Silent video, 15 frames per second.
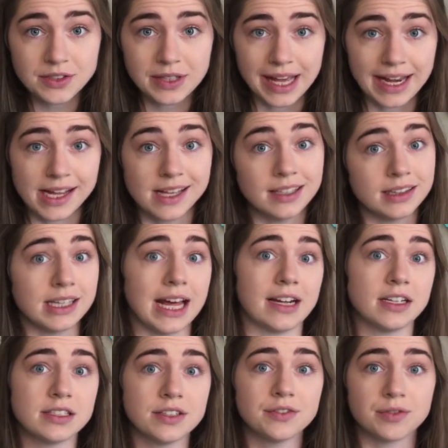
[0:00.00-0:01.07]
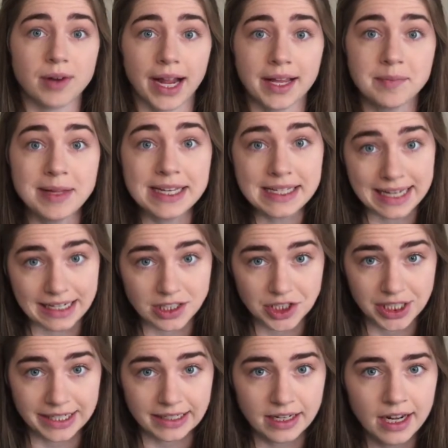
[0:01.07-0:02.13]
to getting letters of
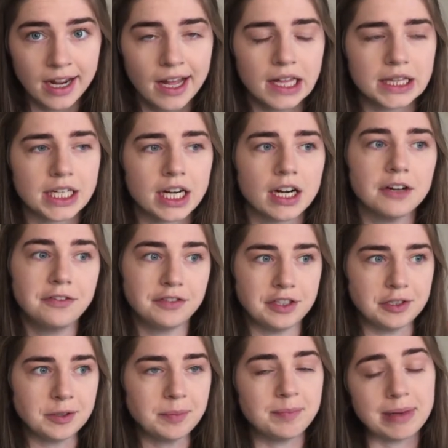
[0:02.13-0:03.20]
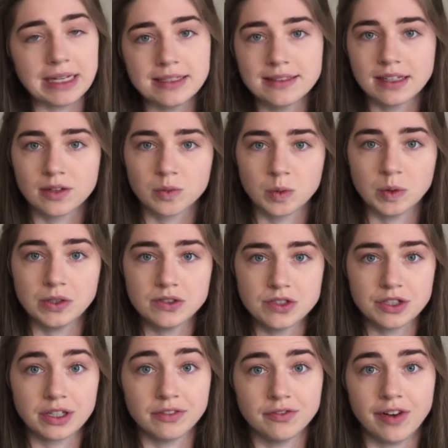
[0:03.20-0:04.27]
recommendation, there are a few basic rules
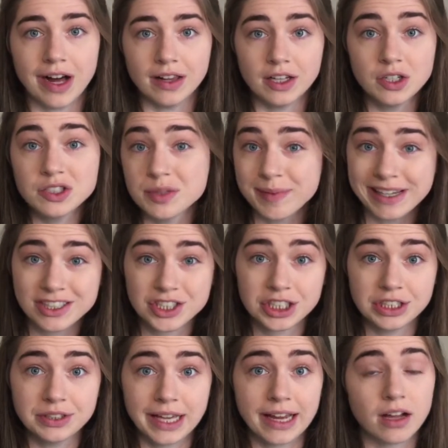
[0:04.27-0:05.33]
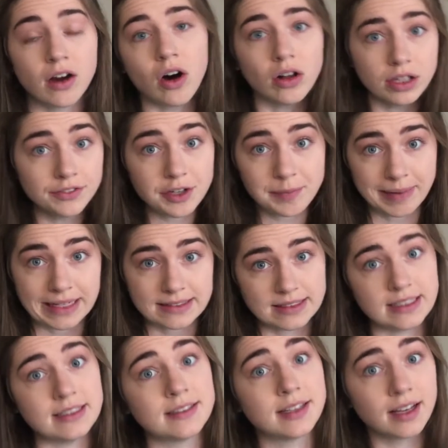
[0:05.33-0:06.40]
you can follow to make sure you get all of your
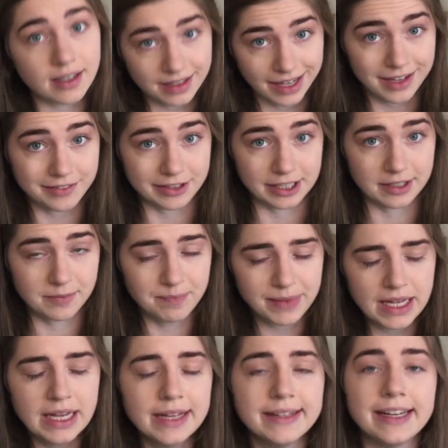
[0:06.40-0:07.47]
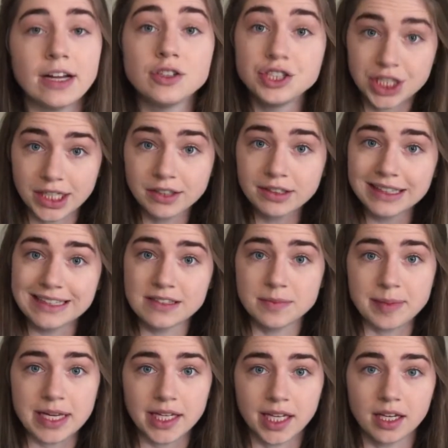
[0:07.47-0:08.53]
bases covered. Now, generally
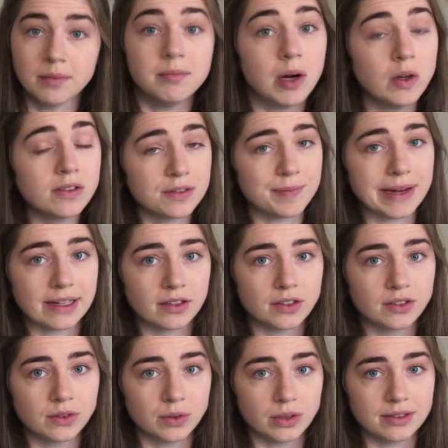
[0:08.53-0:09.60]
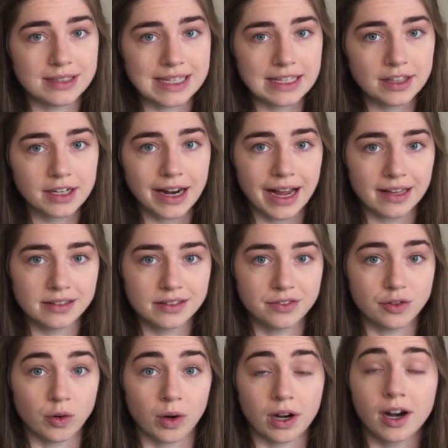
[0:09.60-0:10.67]
speaking, most medical schools either ask
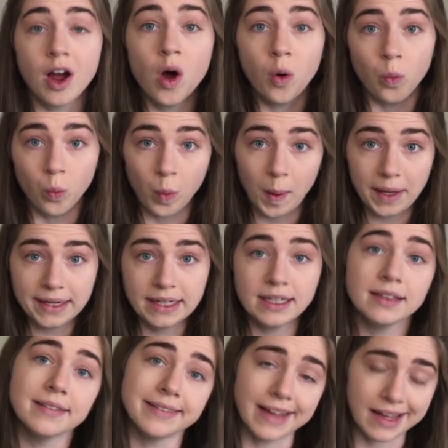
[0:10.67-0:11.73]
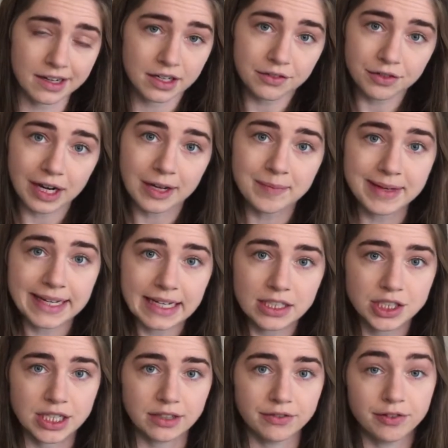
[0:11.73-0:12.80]
for one letter of
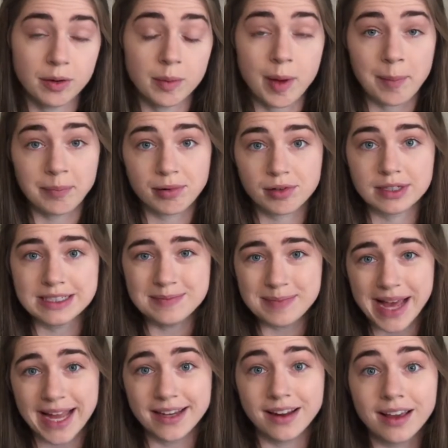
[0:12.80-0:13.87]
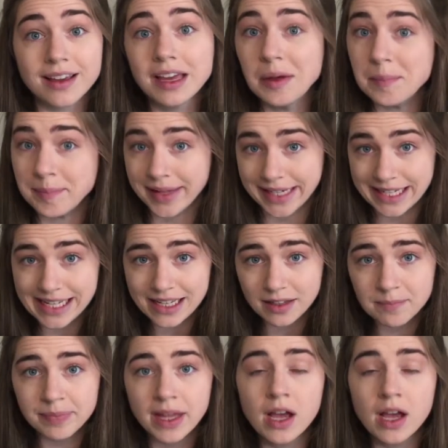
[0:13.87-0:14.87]
recommendation from a pre-med committee,